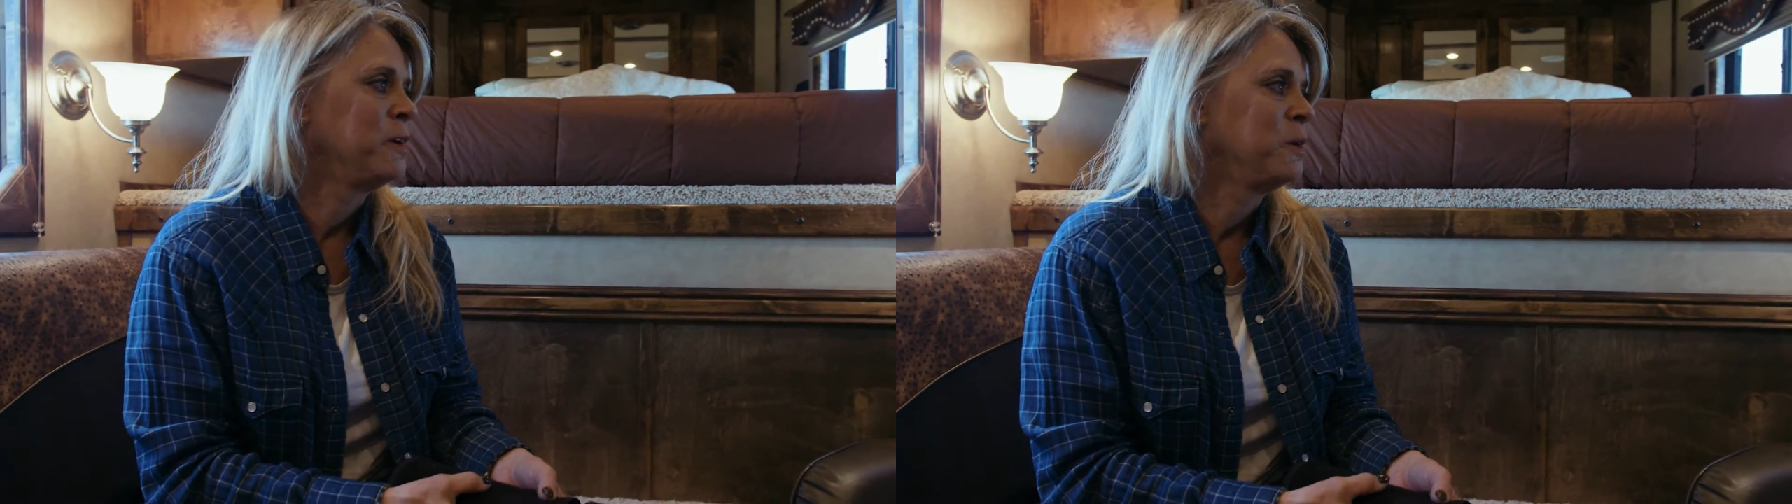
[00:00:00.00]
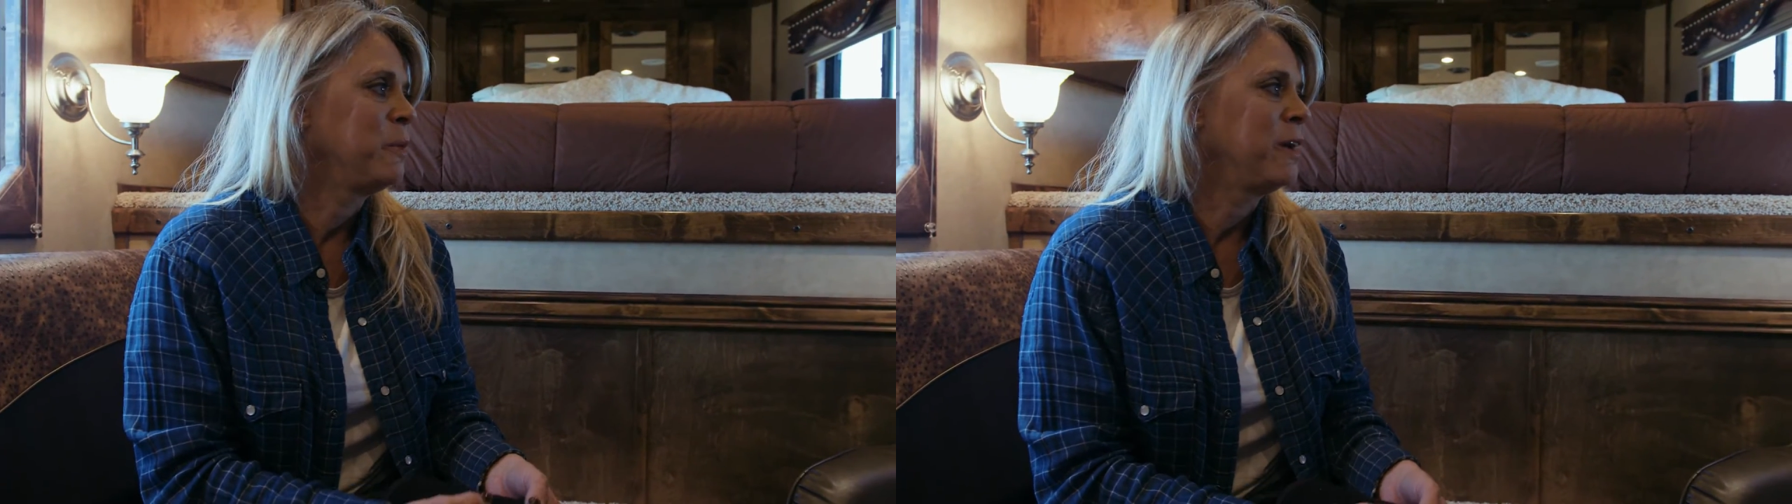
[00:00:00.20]

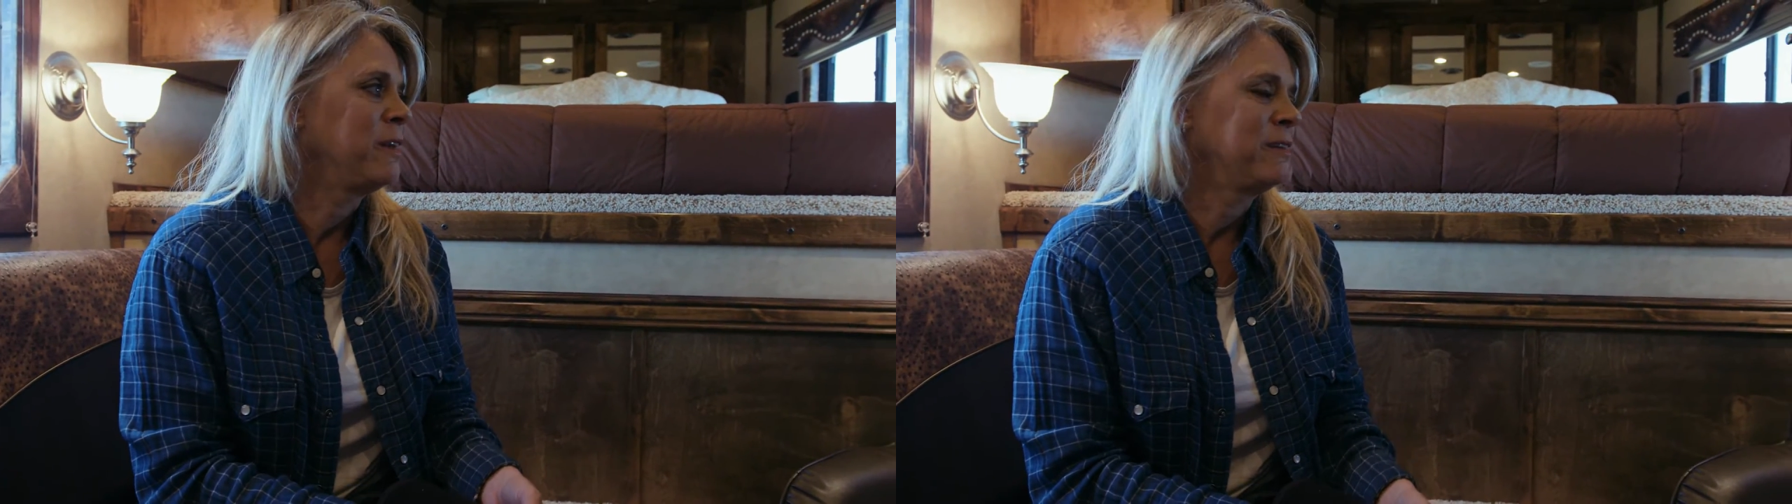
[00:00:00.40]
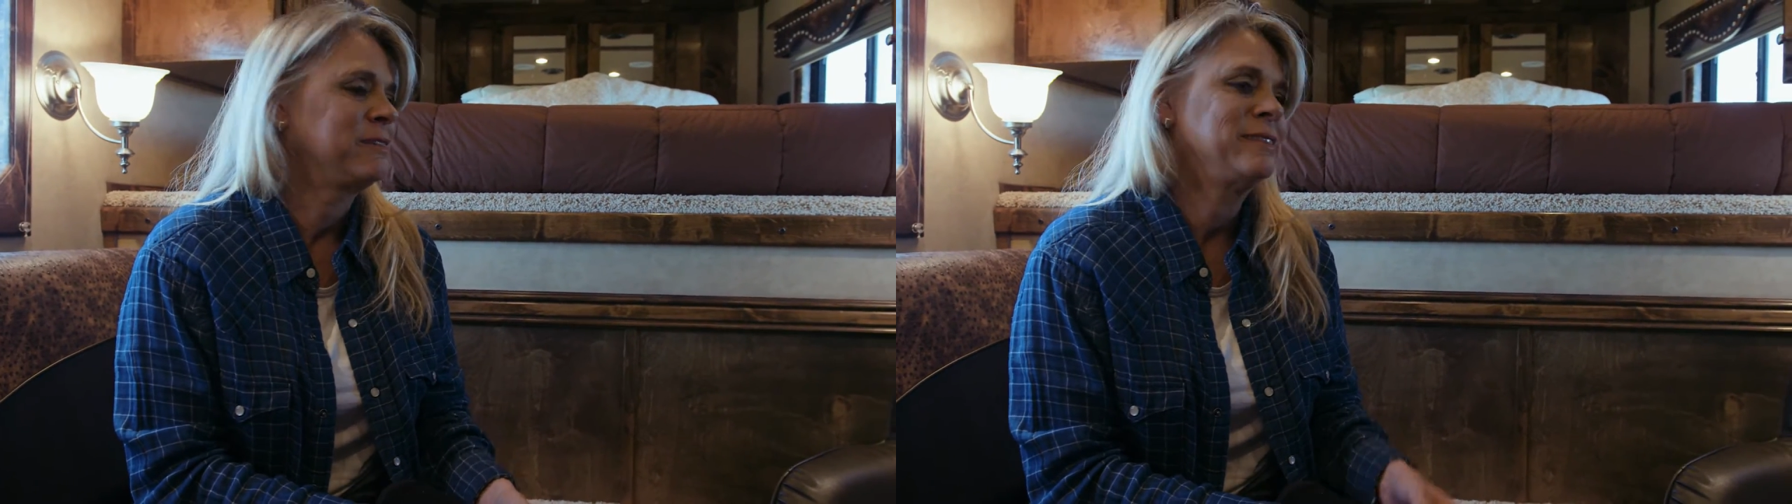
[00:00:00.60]
but
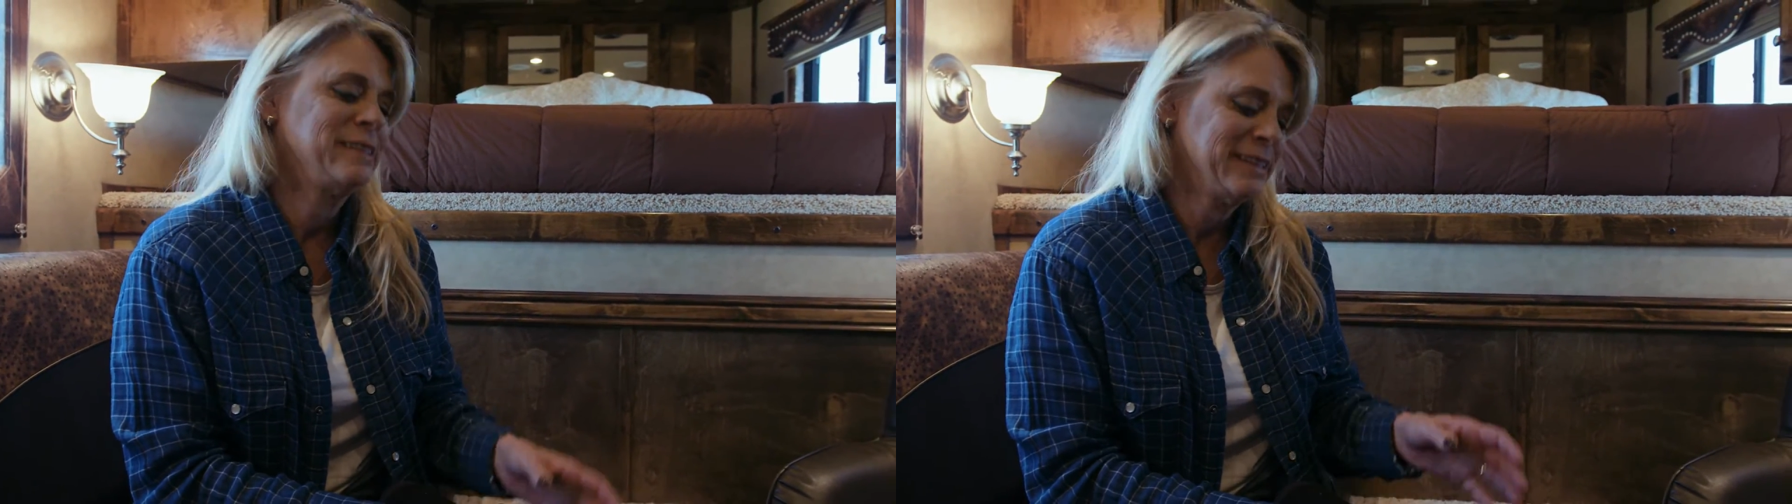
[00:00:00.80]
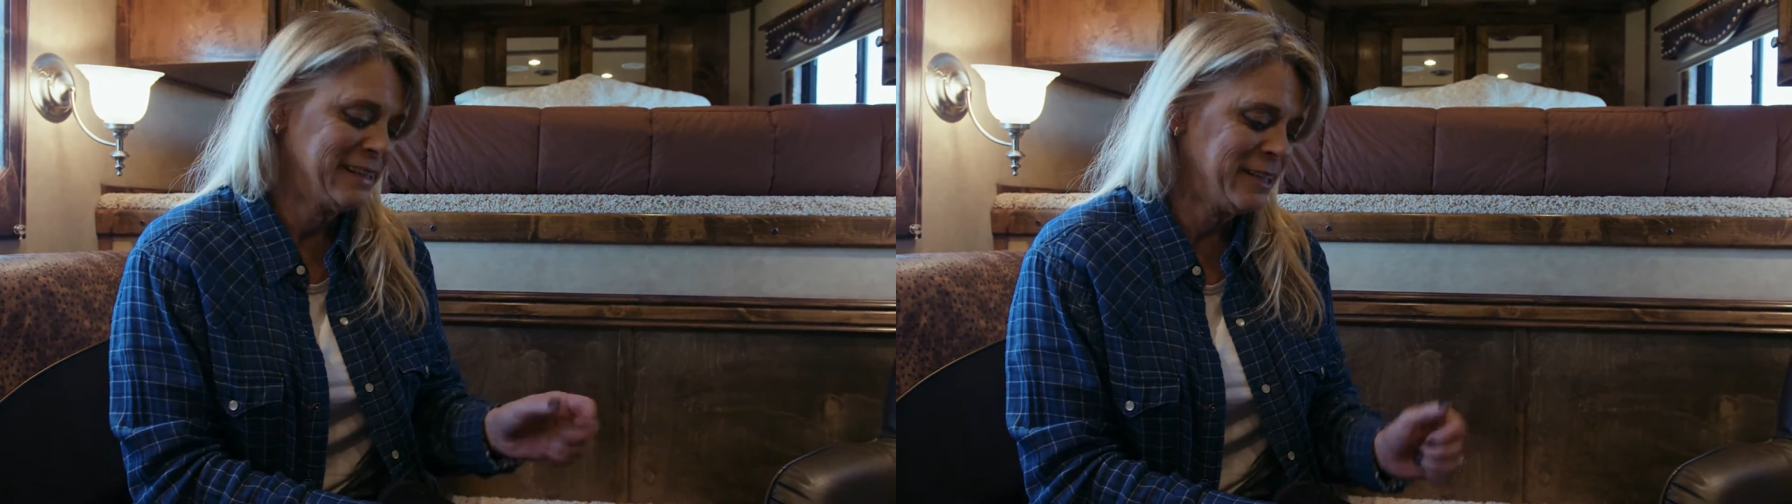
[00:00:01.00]

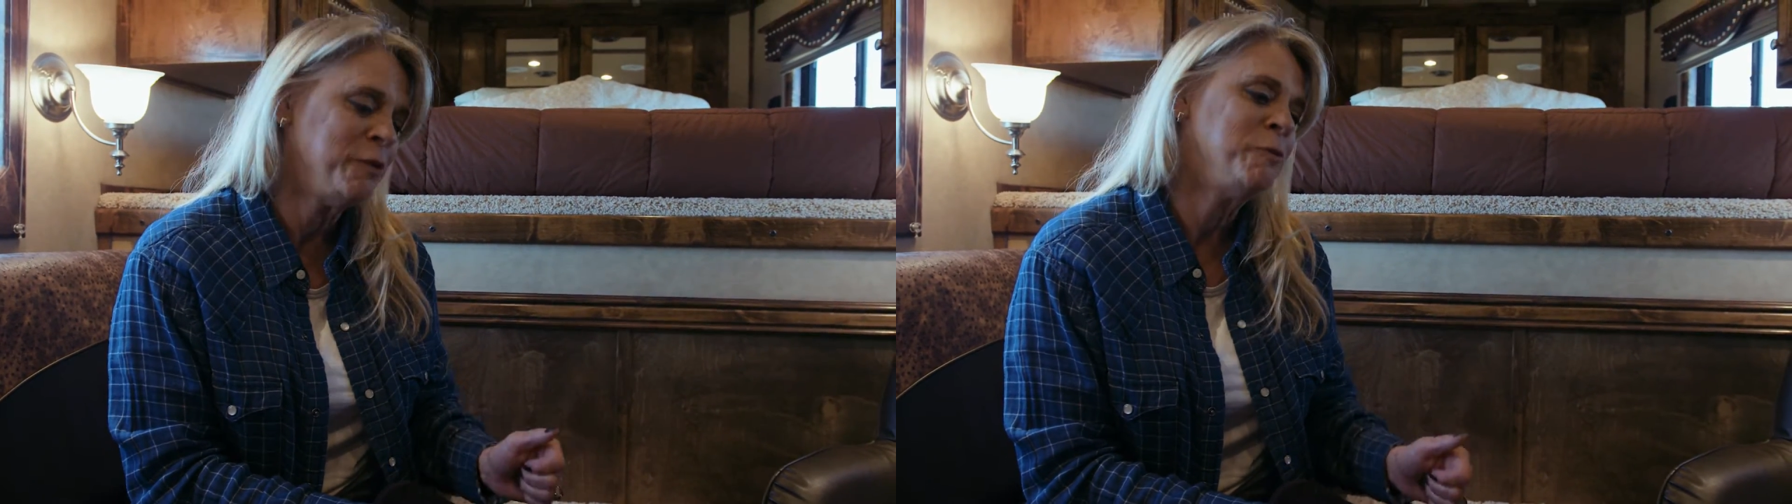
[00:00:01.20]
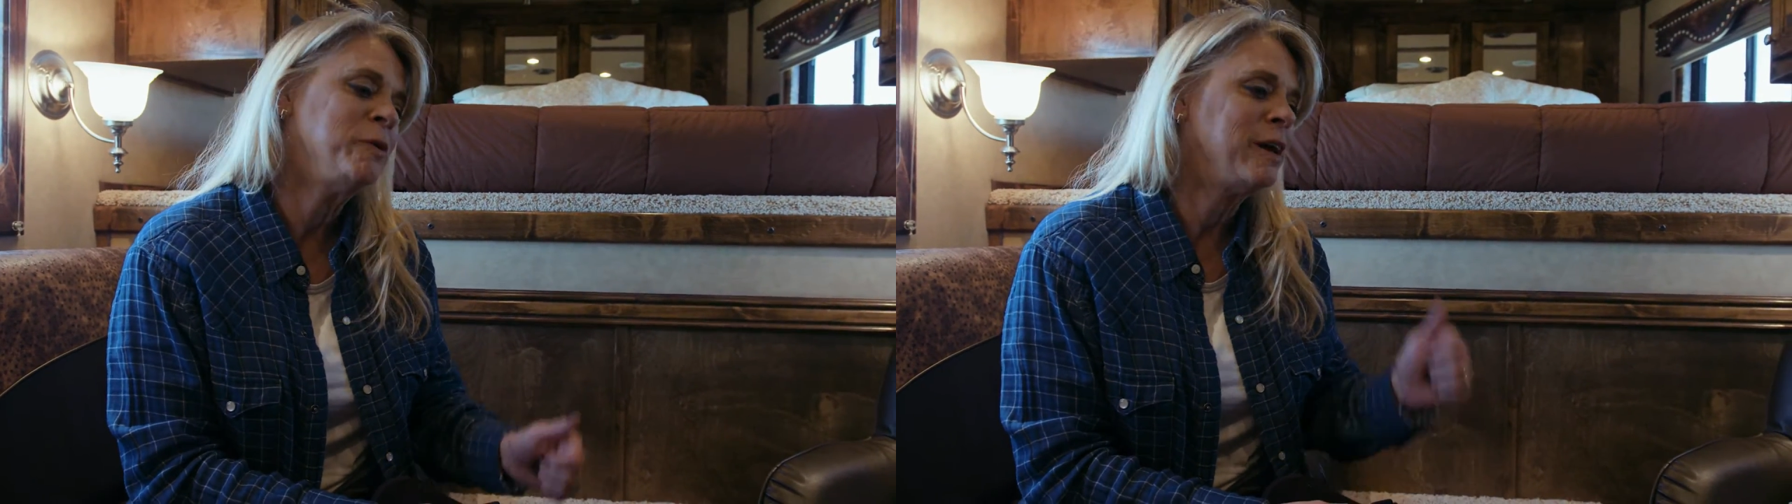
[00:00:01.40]

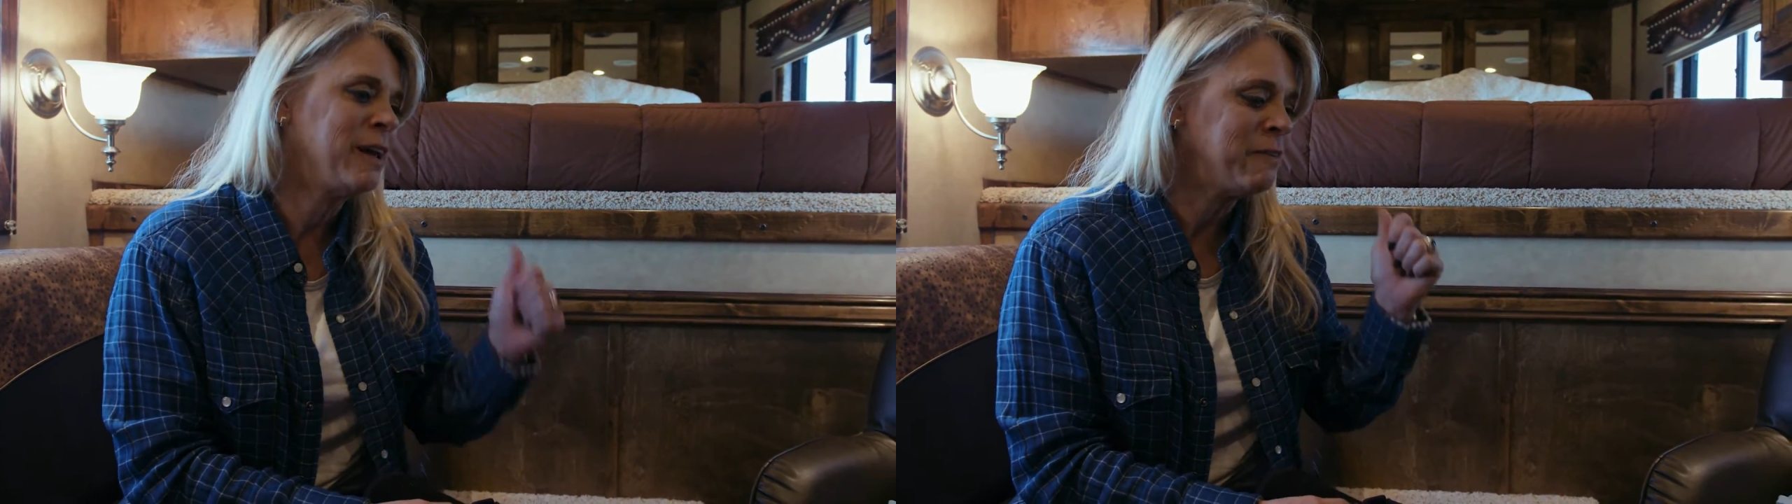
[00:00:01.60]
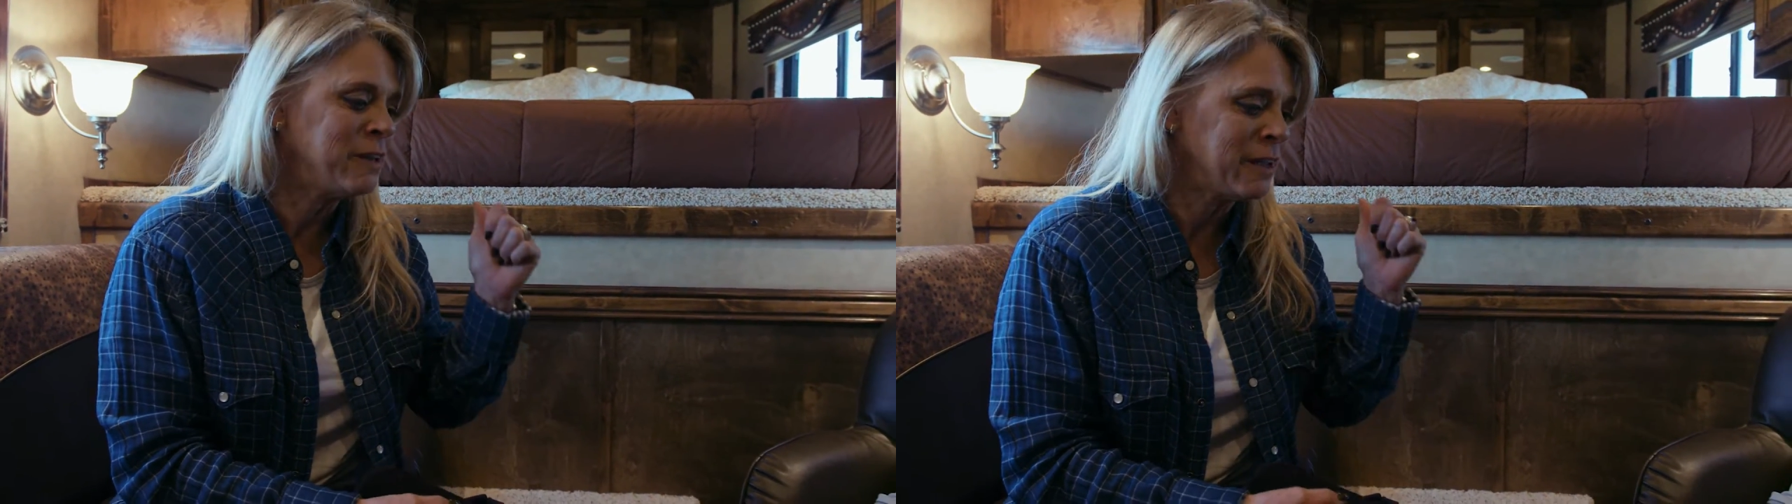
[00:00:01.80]

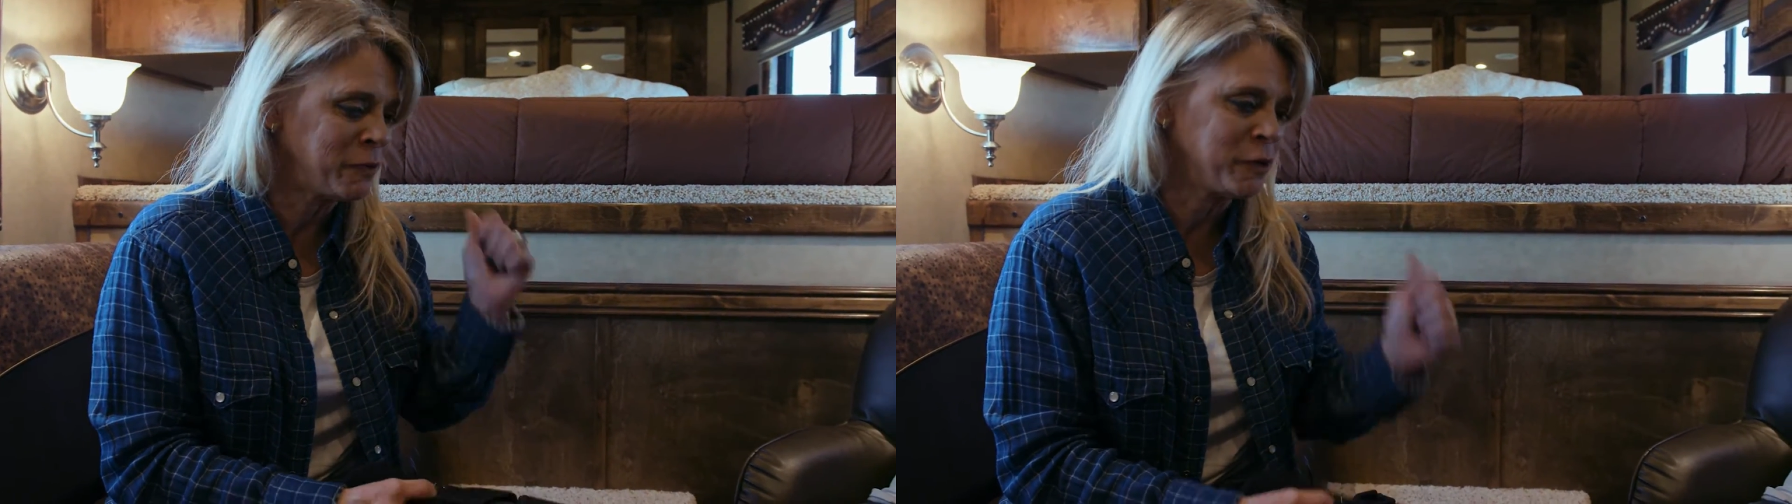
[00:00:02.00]
even if